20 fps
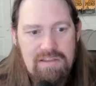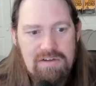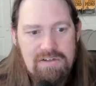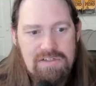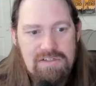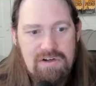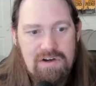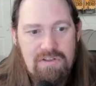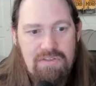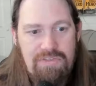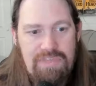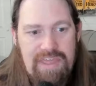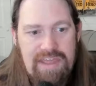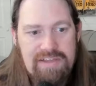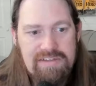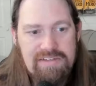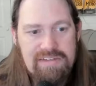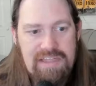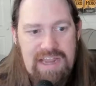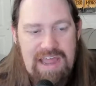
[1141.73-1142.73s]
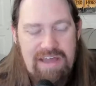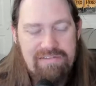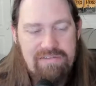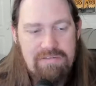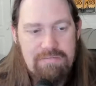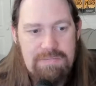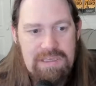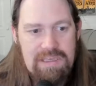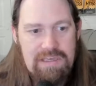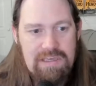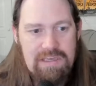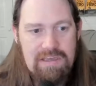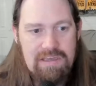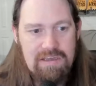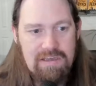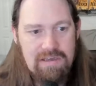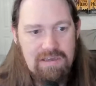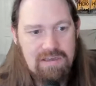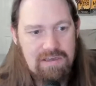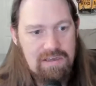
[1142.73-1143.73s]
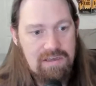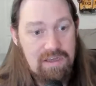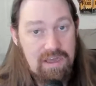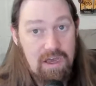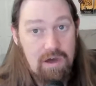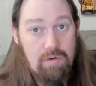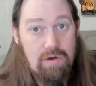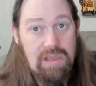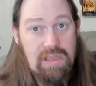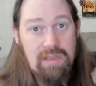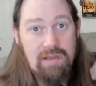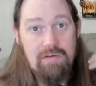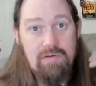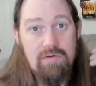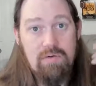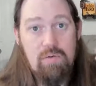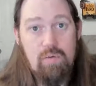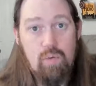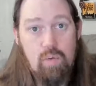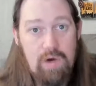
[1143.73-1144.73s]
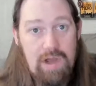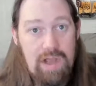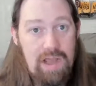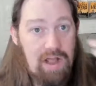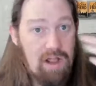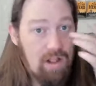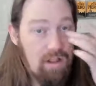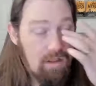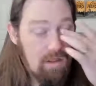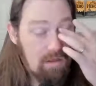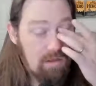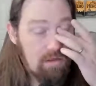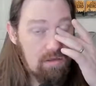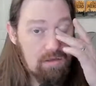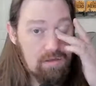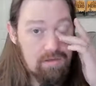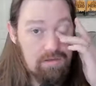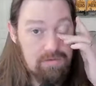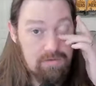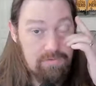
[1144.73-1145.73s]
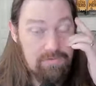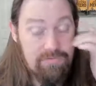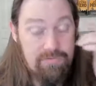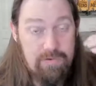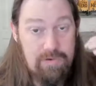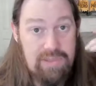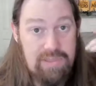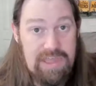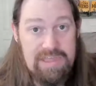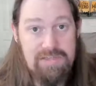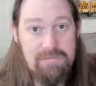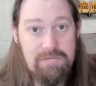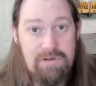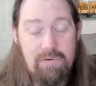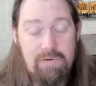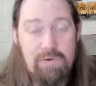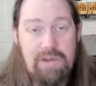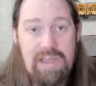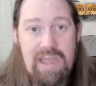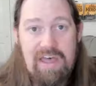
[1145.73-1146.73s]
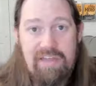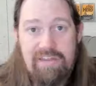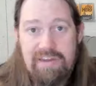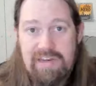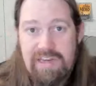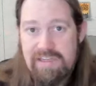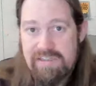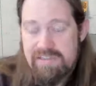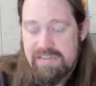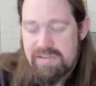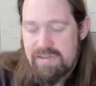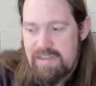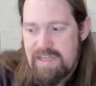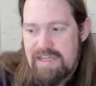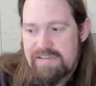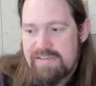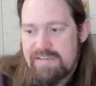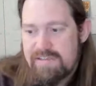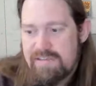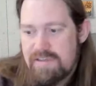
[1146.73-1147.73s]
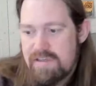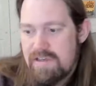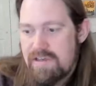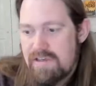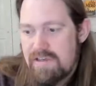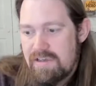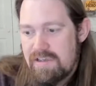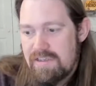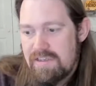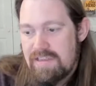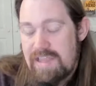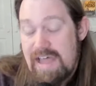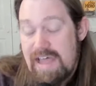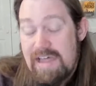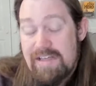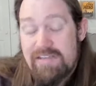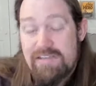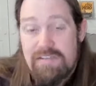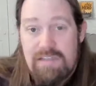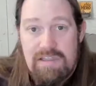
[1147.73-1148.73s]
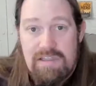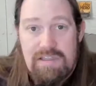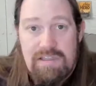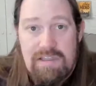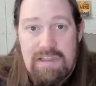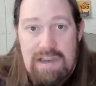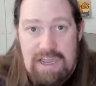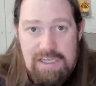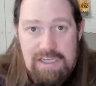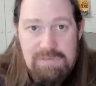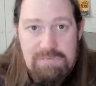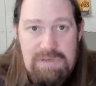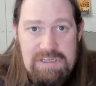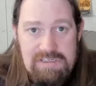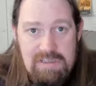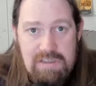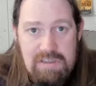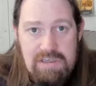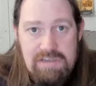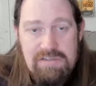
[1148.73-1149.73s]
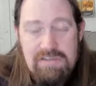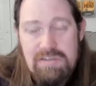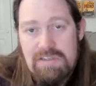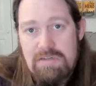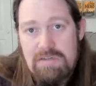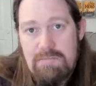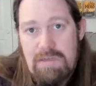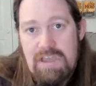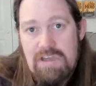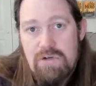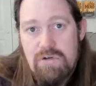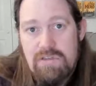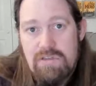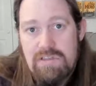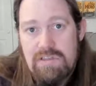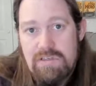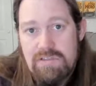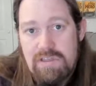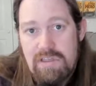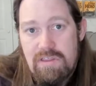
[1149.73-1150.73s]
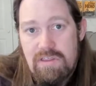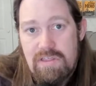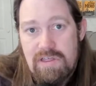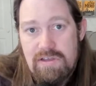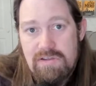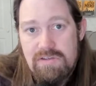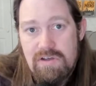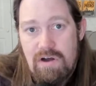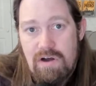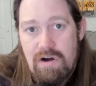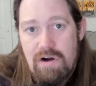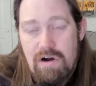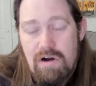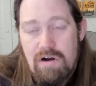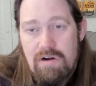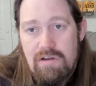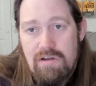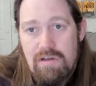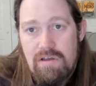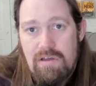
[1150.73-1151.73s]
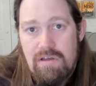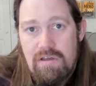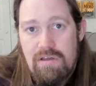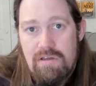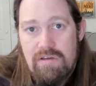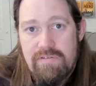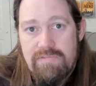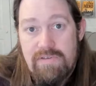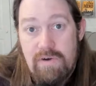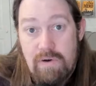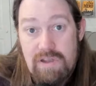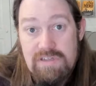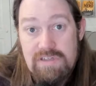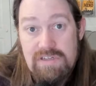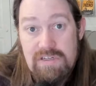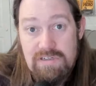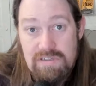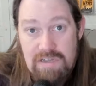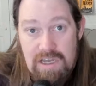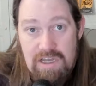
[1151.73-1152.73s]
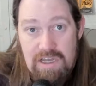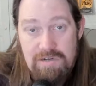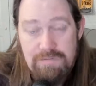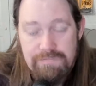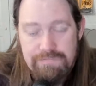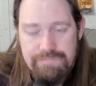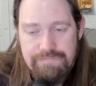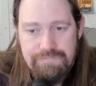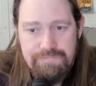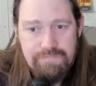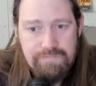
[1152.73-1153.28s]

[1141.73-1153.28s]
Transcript: there's certain things that have to be going well for that to be a reality. And so that's the next piece of this is to make sure that those other things are focused and done,